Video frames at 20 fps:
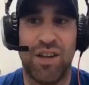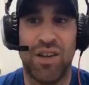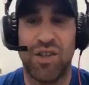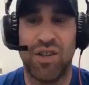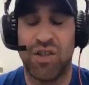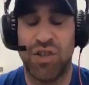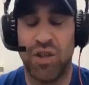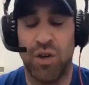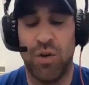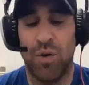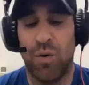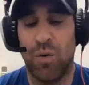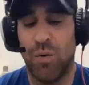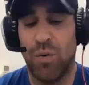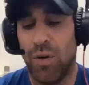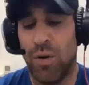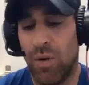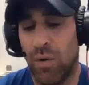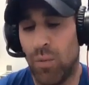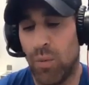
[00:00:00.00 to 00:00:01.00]
So
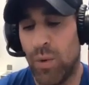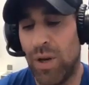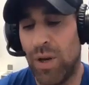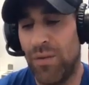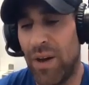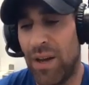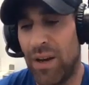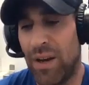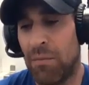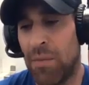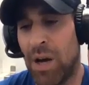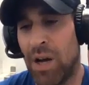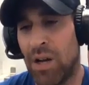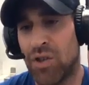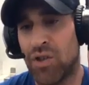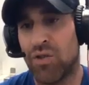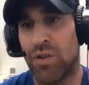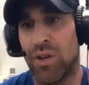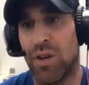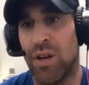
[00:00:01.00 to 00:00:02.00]
we've had a
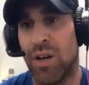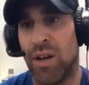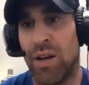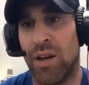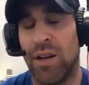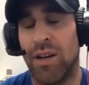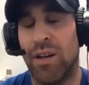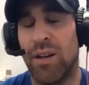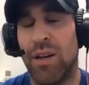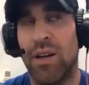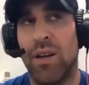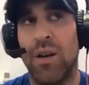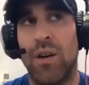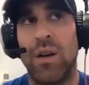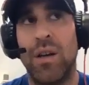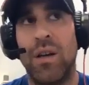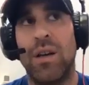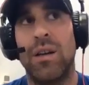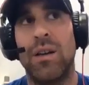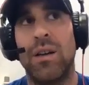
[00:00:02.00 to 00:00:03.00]
mantra
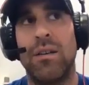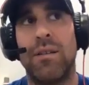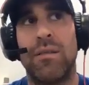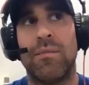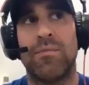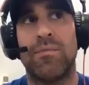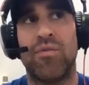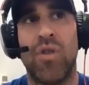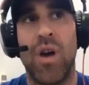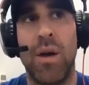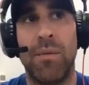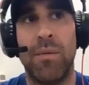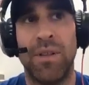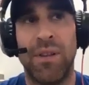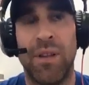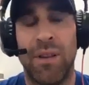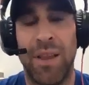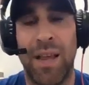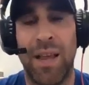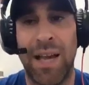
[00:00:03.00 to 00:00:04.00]
probably in
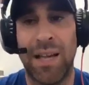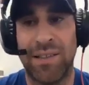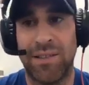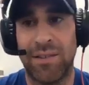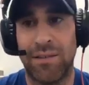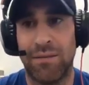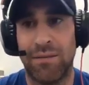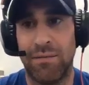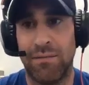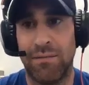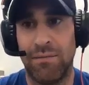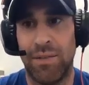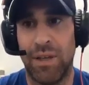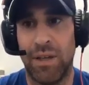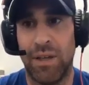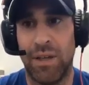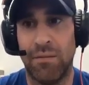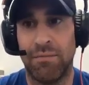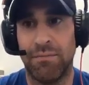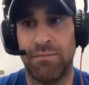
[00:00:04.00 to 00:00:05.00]
the last,
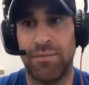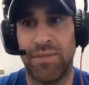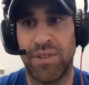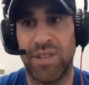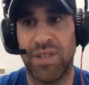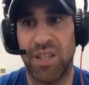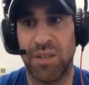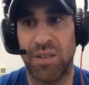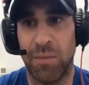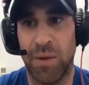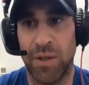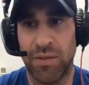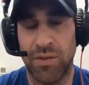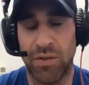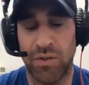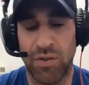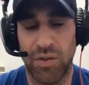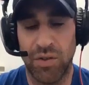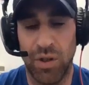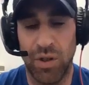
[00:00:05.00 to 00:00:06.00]
6 months
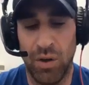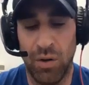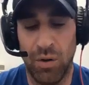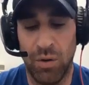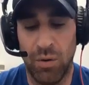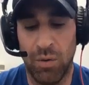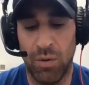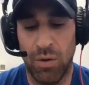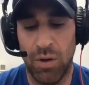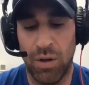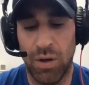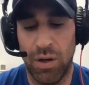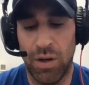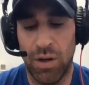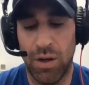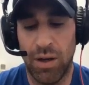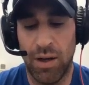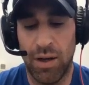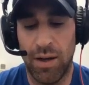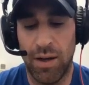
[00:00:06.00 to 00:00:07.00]
or so,
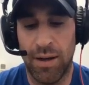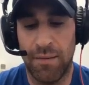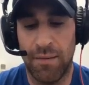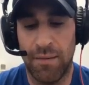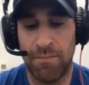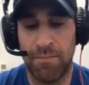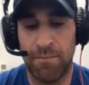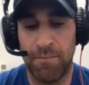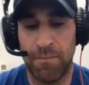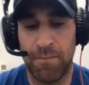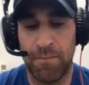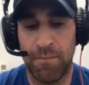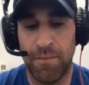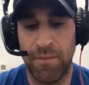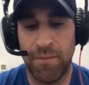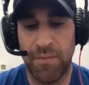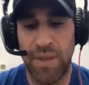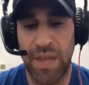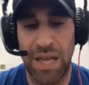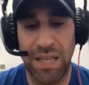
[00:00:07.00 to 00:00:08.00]

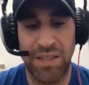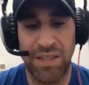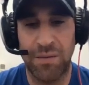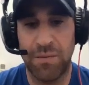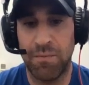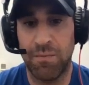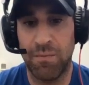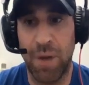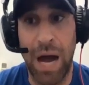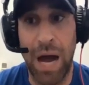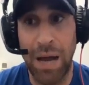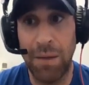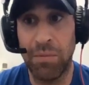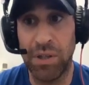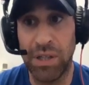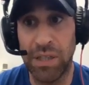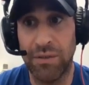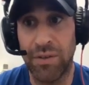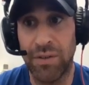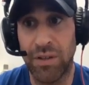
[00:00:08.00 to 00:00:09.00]
that's, I
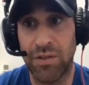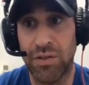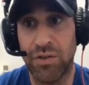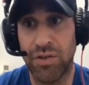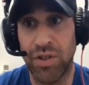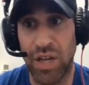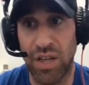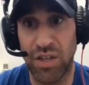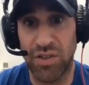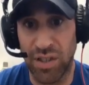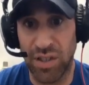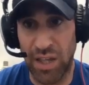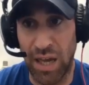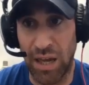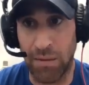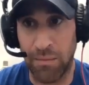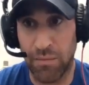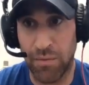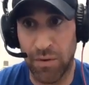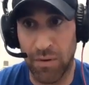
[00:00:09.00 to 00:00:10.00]
believe, has changed the
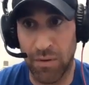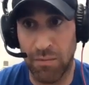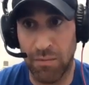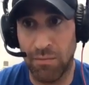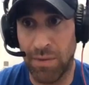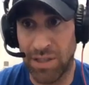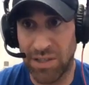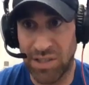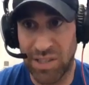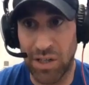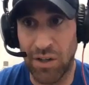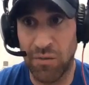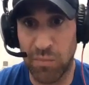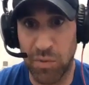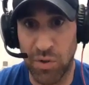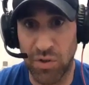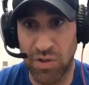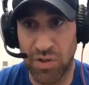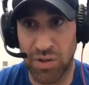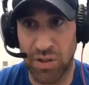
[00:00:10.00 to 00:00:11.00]
game for myself
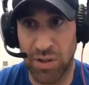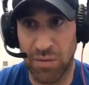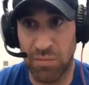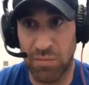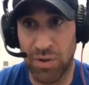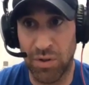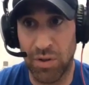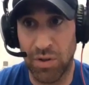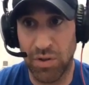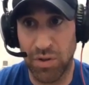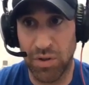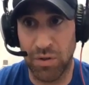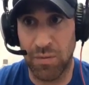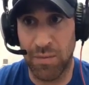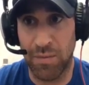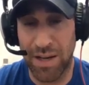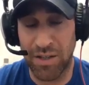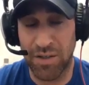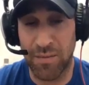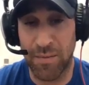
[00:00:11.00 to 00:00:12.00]
personally, but also in the
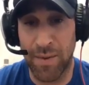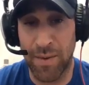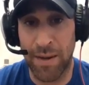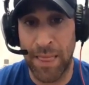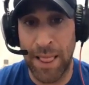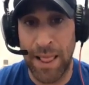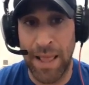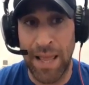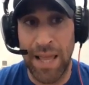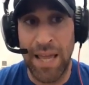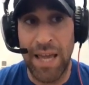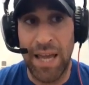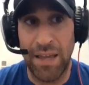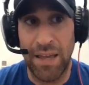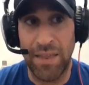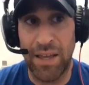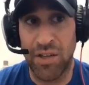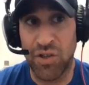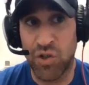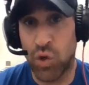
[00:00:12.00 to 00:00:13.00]
mastermind. And
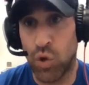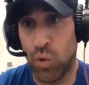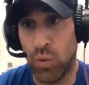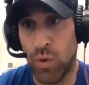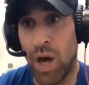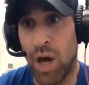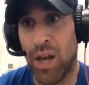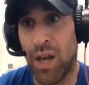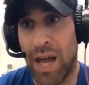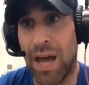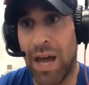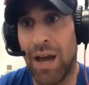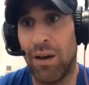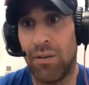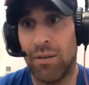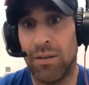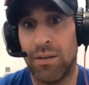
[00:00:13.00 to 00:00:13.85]
that is who, not how.